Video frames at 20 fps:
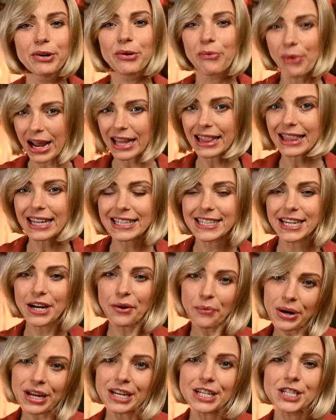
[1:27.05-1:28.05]
greatly
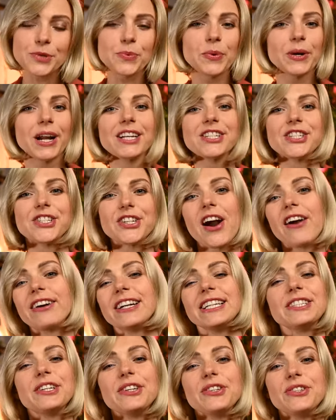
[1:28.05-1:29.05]
decreased when I
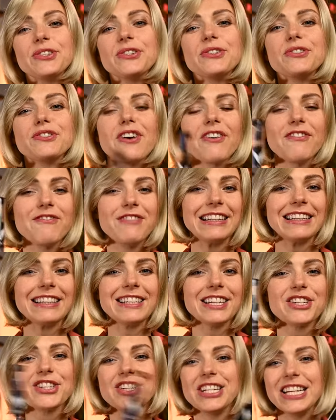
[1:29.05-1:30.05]
started to use a
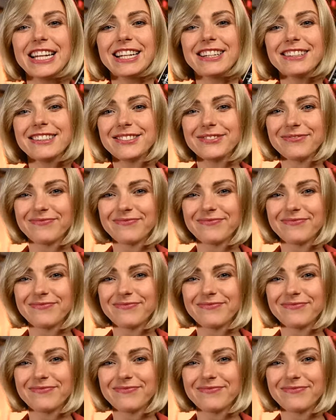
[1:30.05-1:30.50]
vintage needle.